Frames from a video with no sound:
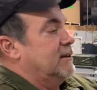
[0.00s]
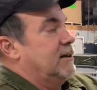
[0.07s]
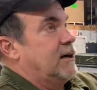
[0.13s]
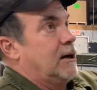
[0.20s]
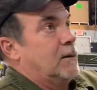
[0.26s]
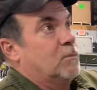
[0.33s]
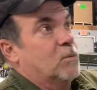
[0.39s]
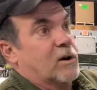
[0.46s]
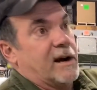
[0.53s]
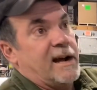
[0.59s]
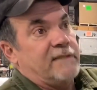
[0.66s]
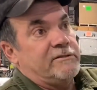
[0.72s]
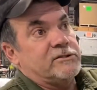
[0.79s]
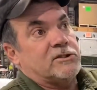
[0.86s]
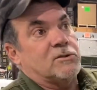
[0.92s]
We're
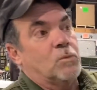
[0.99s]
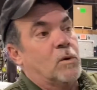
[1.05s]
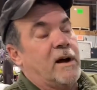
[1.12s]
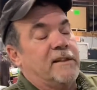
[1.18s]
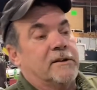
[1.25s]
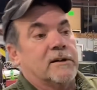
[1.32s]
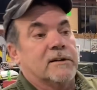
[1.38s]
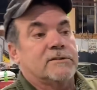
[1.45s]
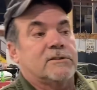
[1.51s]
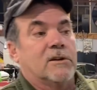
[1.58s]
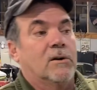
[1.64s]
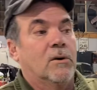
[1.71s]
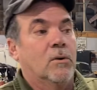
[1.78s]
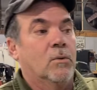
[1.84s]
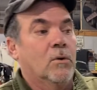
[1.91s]
having some weather,
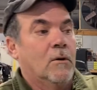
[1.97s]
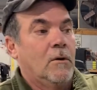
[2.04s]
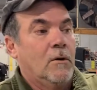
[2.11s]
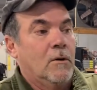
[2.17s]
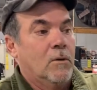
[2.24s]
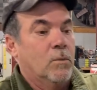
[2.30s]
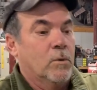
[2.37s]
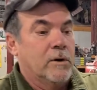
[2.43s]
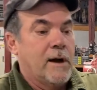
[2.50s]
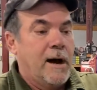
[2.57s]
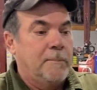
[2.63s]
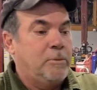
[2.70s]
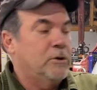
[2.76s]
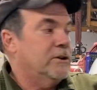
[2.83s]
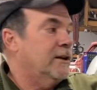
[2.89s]
so we're
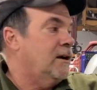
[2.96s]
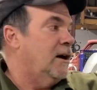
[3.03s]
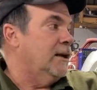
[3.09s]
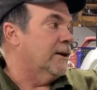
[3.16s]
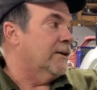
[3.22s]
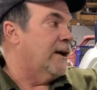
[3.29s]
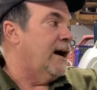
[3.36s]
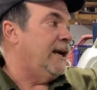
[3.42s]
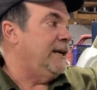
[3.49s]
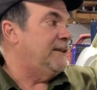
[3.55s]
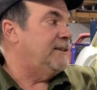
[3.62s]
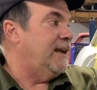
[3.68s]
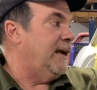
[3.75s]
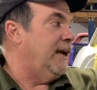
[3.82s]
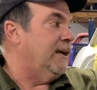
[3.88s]
not putting color on it
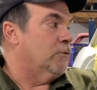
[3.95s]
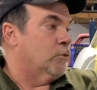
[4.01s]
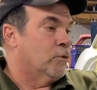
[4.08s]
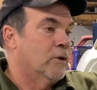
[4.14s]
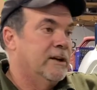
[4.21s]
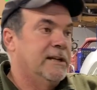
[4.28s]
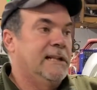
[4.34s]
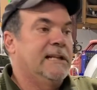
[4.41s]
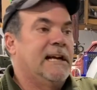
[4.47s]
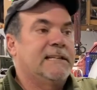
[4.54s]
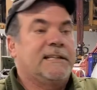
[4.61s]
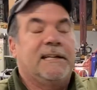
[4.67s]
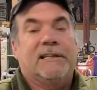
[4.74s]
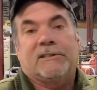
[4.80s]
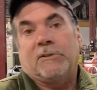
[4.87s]
today. I'd really
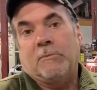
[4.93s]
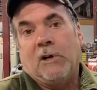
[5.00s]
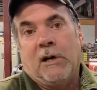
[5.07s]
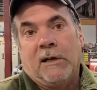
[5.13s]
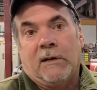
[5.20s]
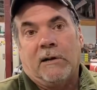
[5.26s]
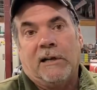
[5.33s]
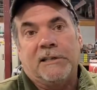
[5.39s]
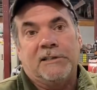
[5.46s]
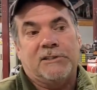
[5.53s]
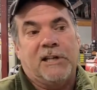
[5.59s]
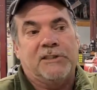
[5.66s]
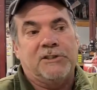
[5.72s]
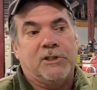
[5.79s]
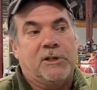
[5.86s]
like to get some color on this
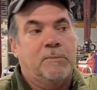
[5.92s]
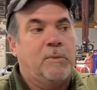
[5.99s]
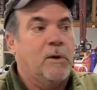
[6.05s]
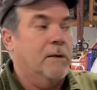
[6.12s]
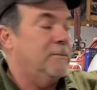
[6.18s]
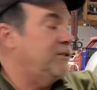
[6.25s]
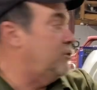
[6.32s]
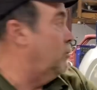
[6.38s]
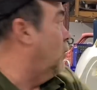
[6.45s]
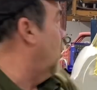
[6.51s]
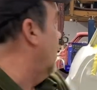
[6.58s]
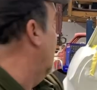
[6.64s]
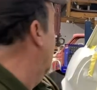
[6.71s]
engine compartment tomorrow.